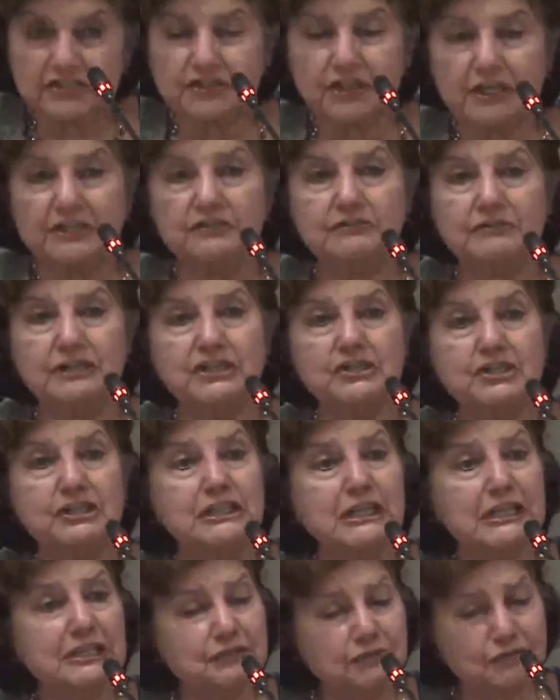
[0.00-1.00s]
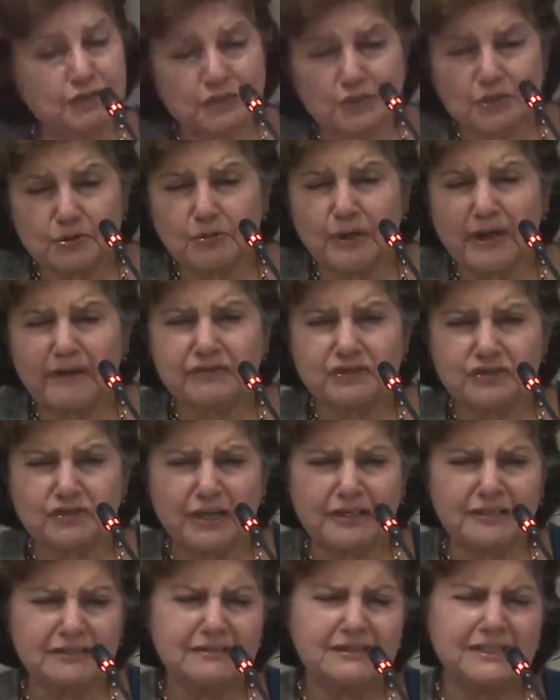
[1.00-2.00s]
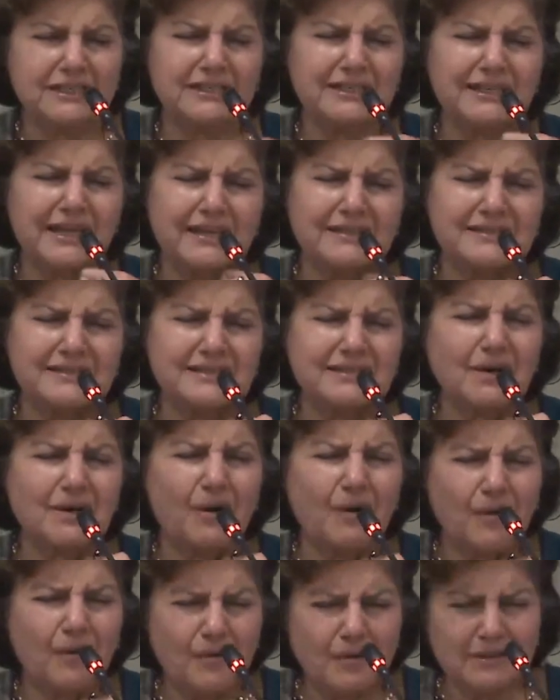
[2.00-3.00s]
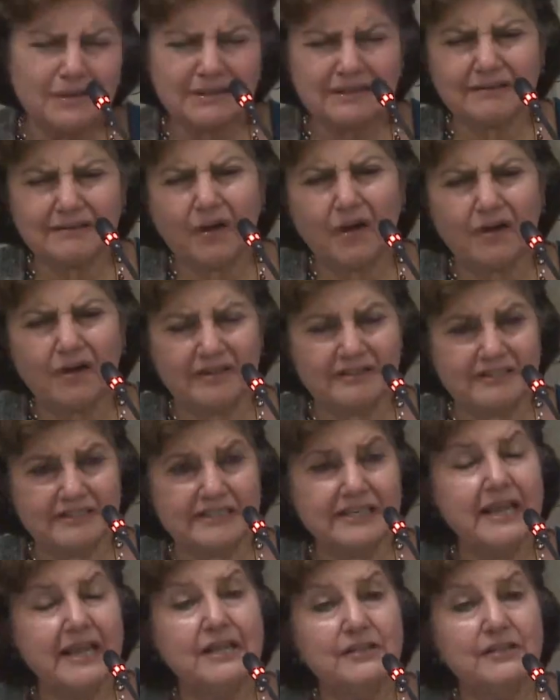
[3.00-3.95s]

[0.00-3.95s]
generation literates who have struggled against all odds